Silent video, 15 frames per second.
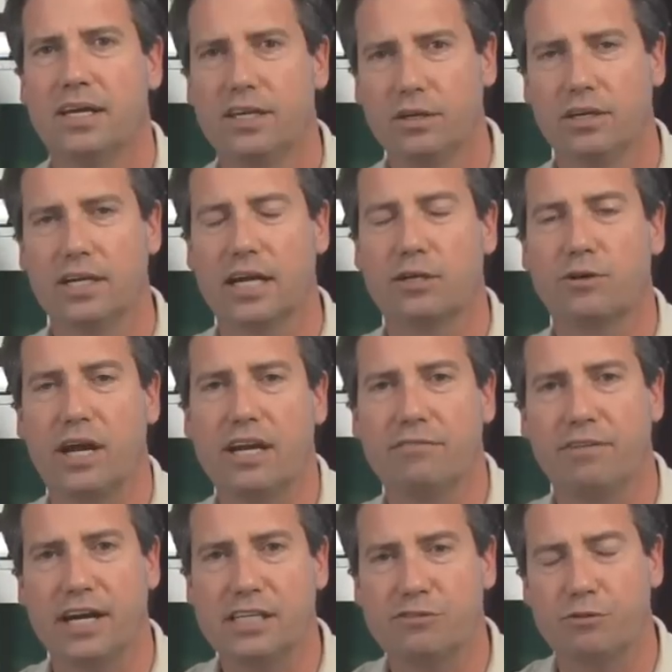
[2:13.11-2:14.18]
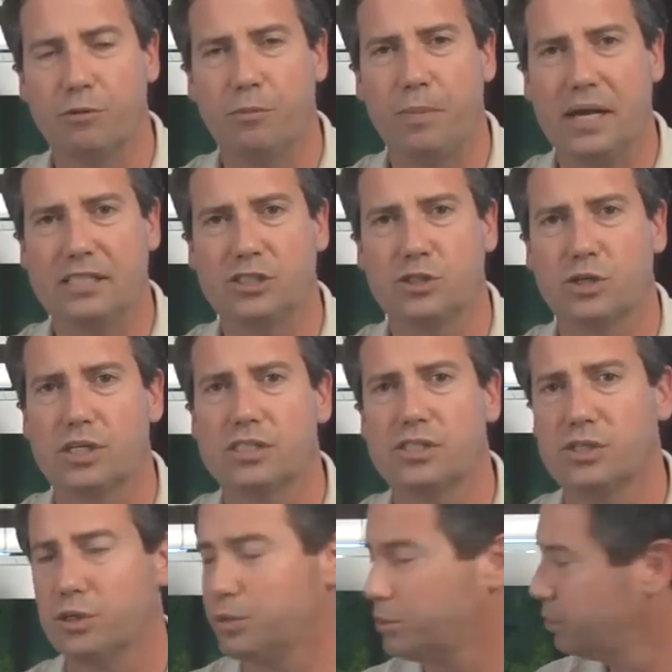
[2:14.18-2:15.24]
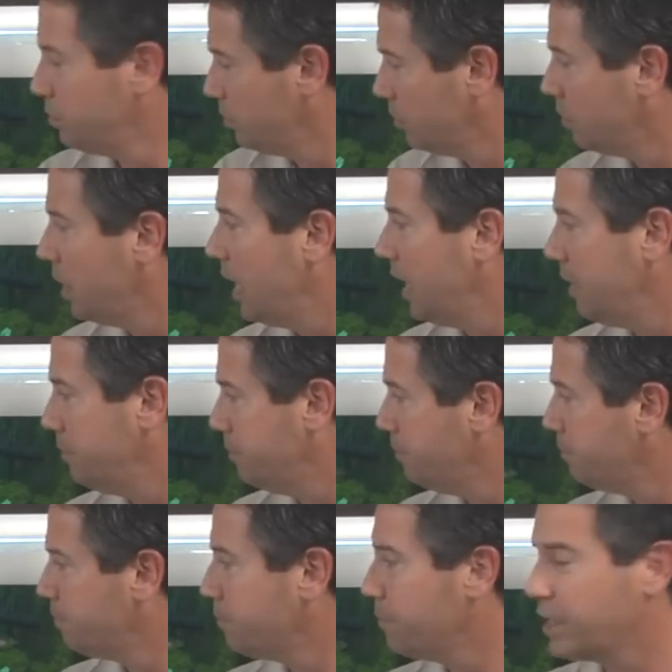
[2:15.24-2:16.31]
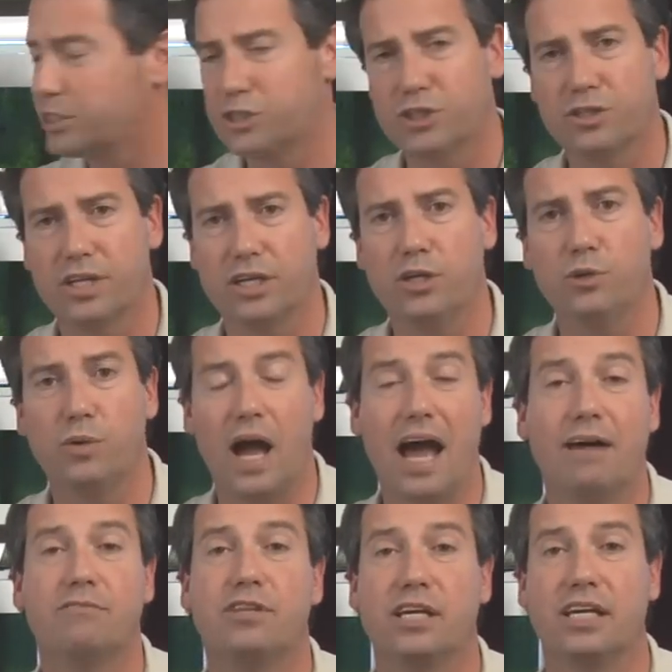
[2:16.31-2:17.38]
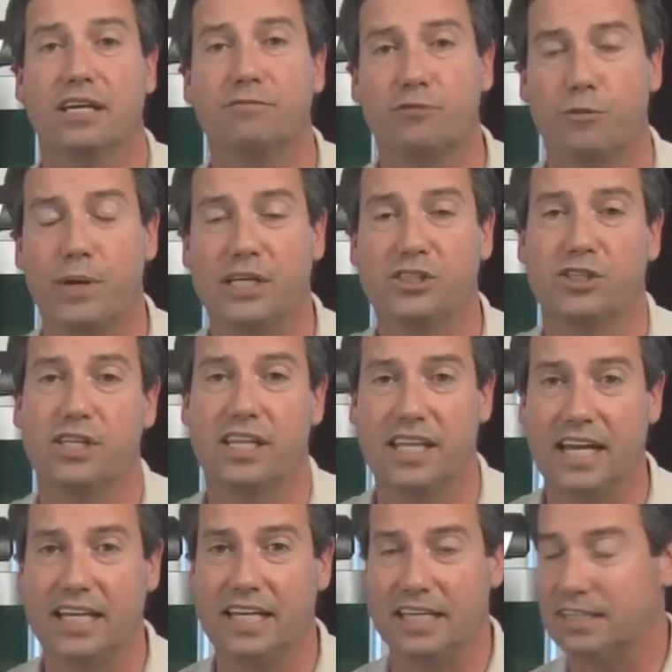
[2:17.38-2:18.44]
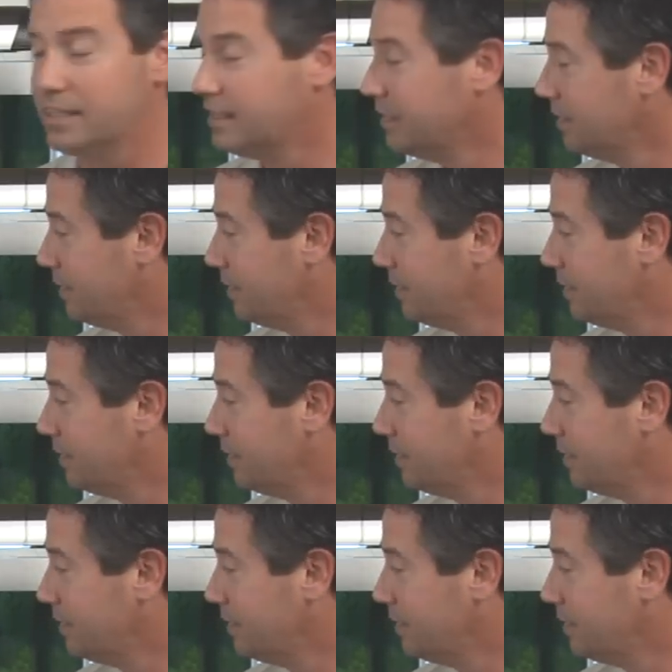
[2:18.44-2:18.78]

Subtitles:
You can get great advice from a pet store, so make sure that you have the information that they need.